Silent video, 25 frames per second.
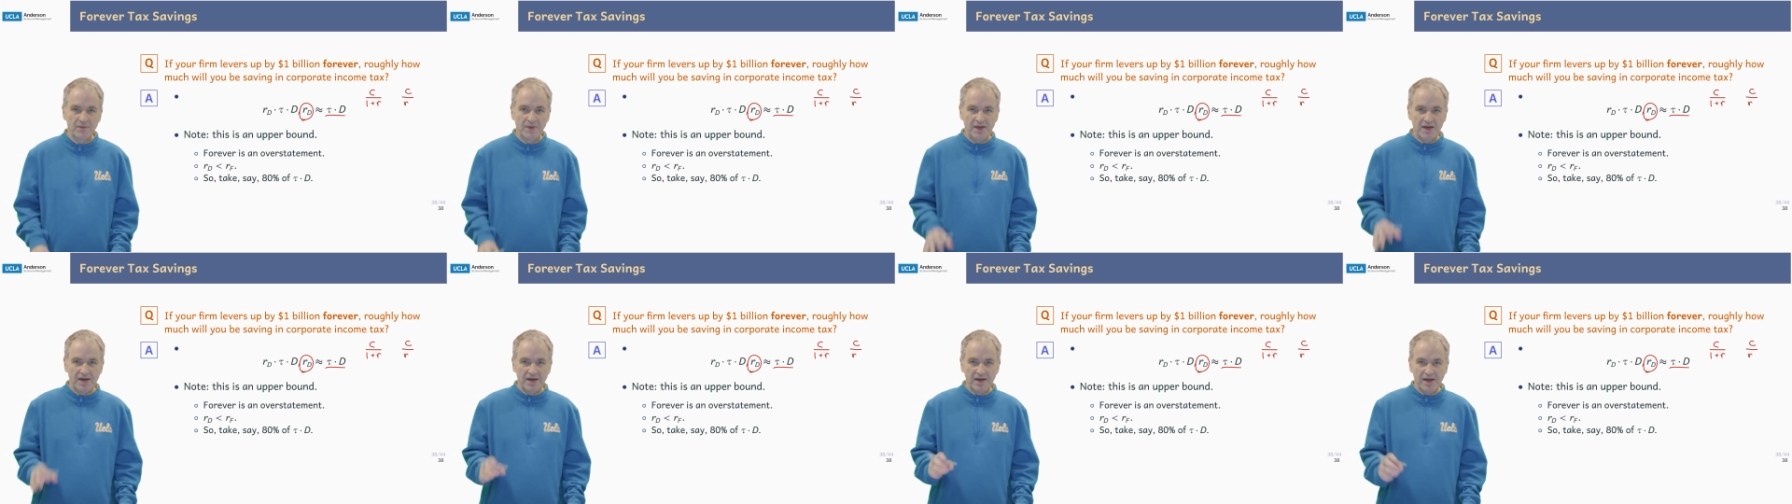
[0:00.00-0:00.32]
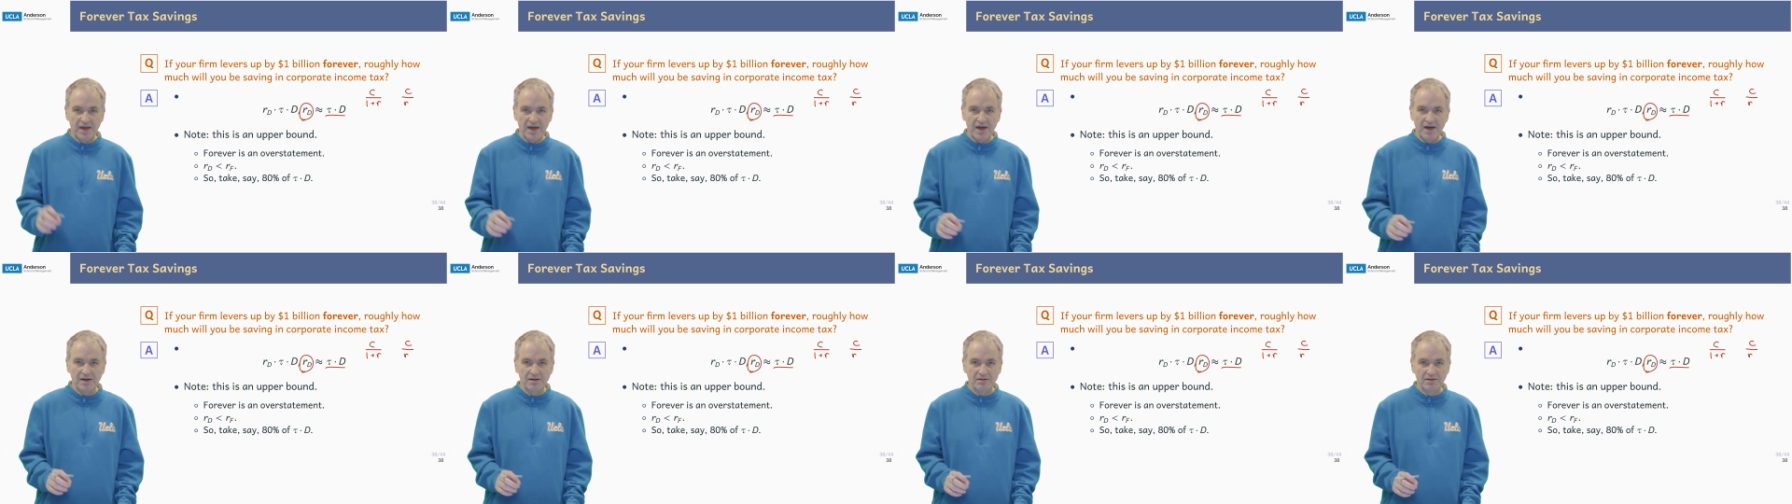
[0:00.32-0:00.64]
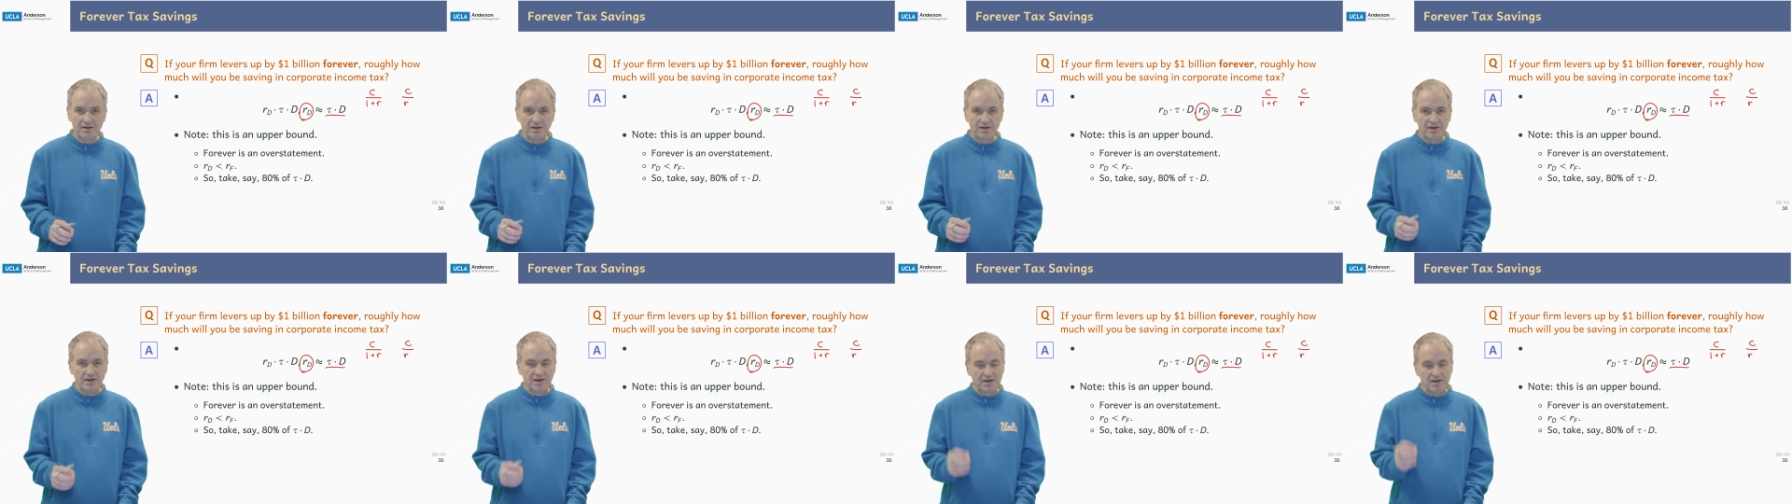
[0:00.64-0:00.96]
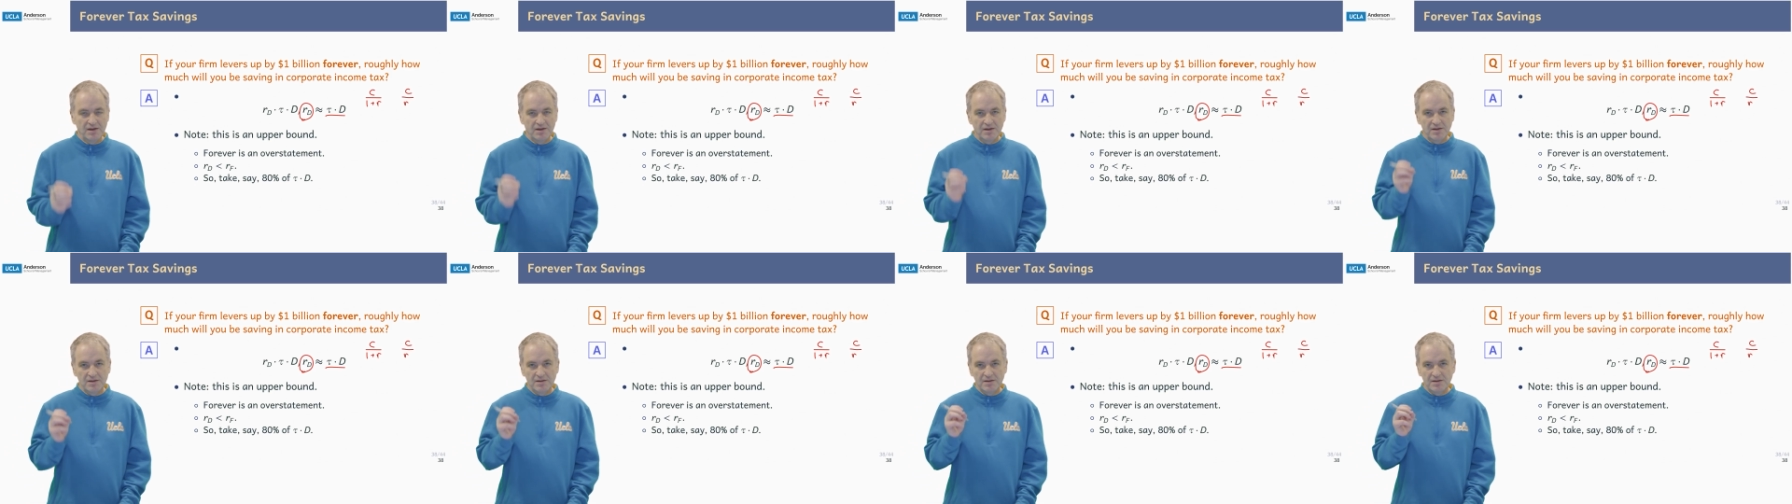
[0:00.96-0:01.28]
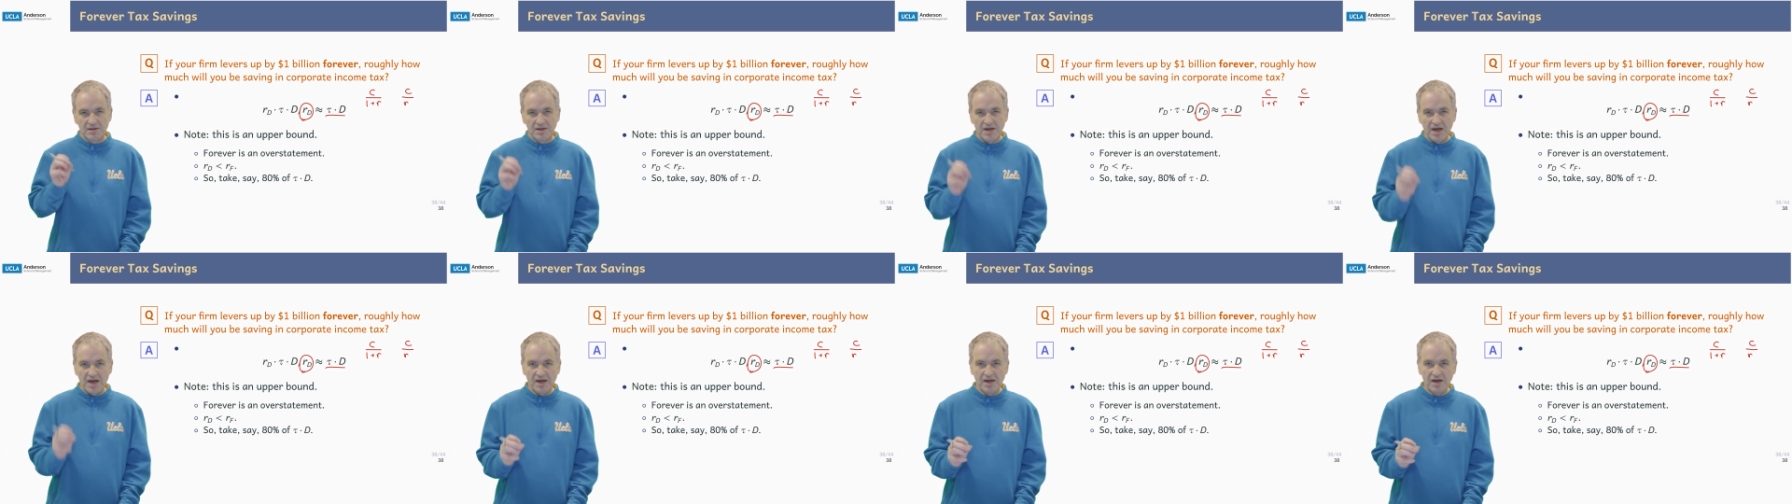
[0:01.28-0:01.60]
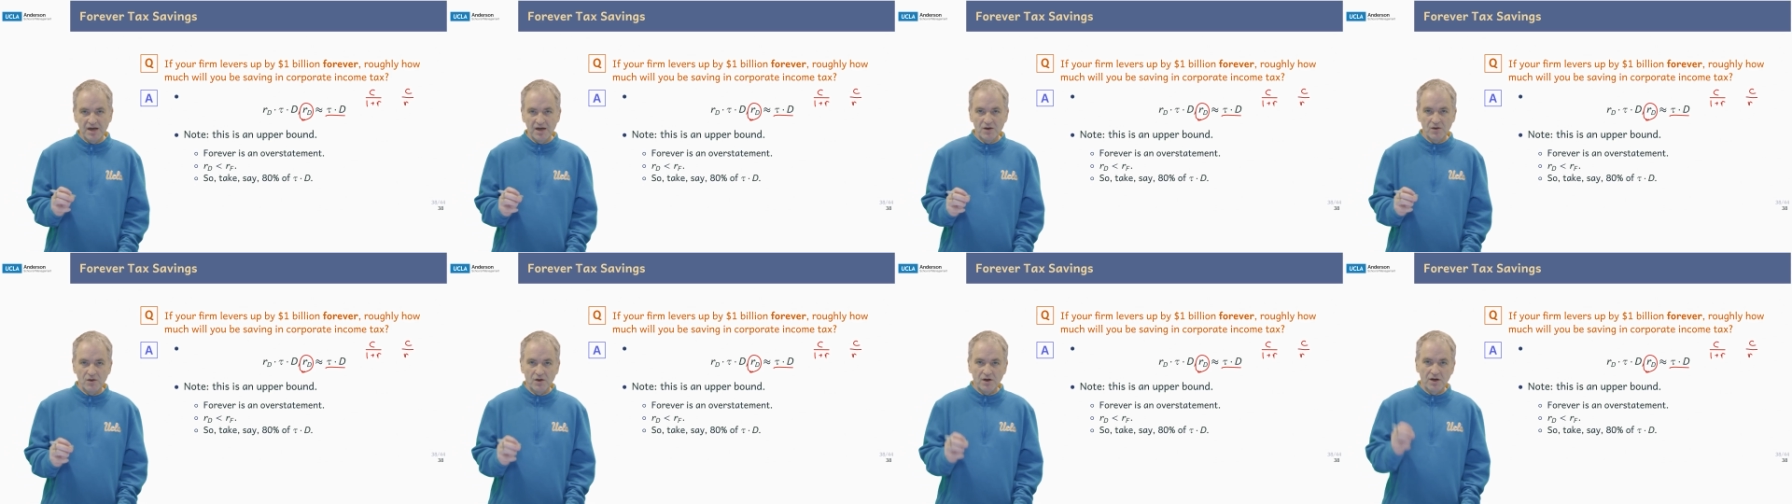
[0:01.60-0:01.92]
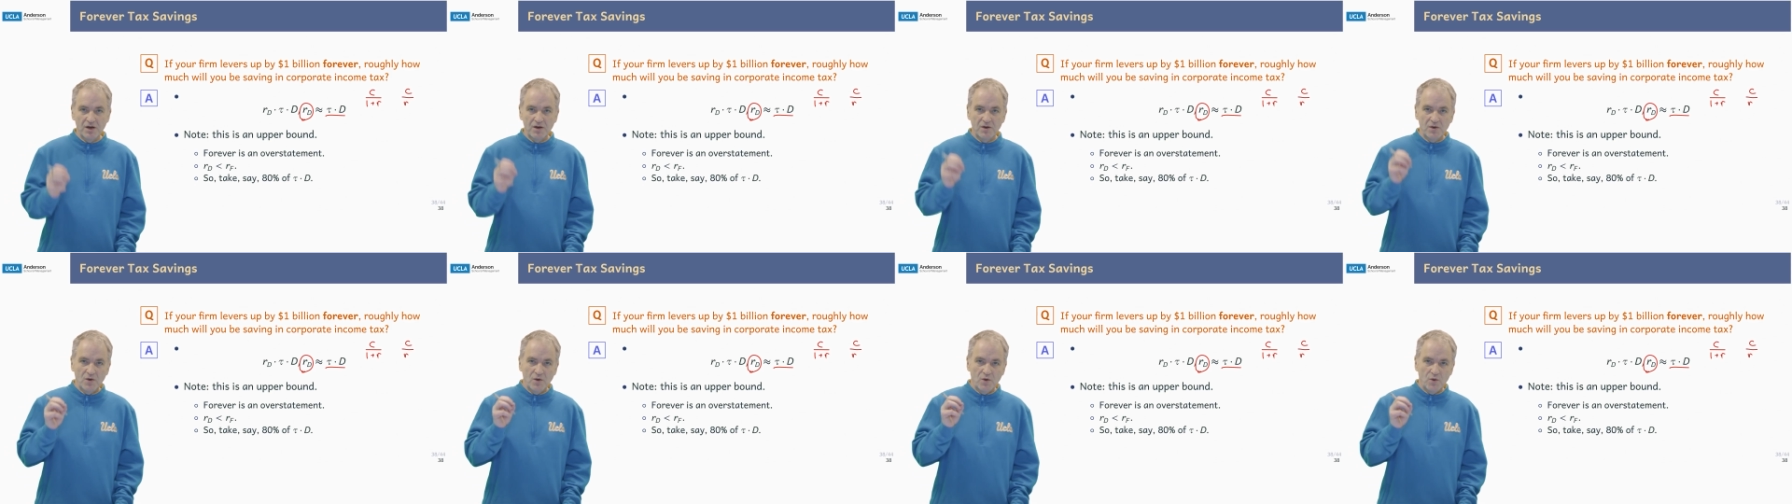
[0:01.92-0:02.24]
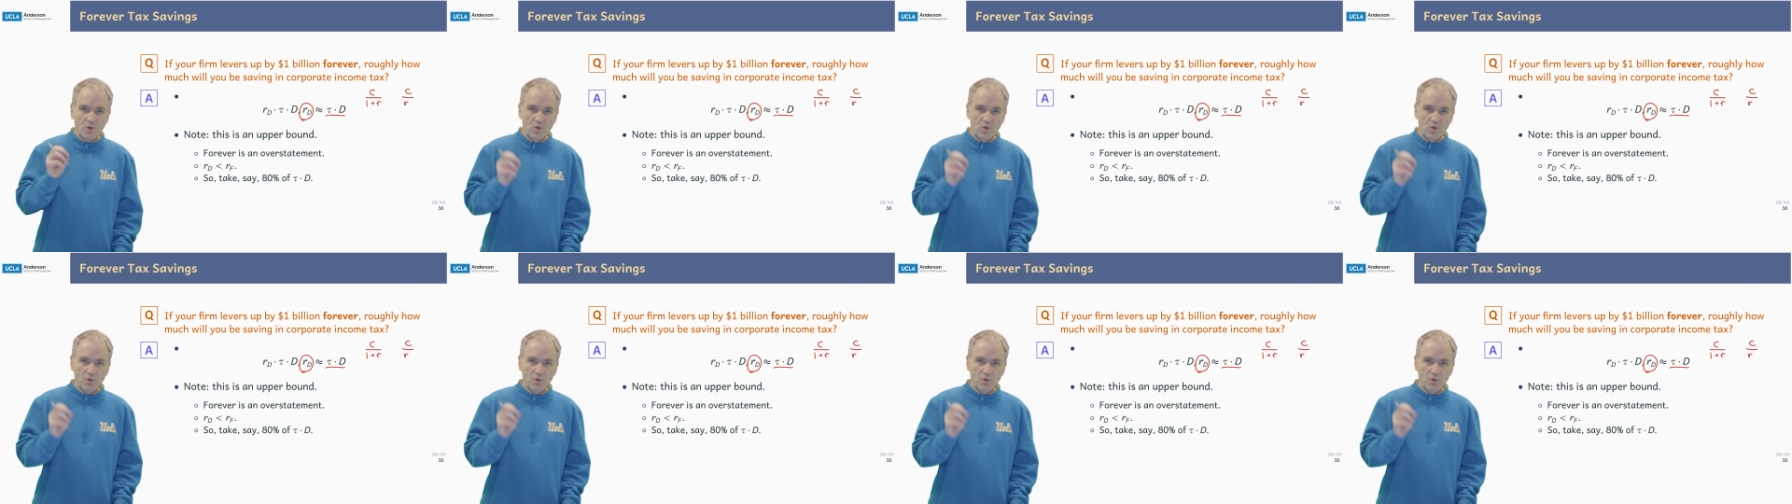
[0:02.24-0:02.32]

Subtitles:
Again, taking on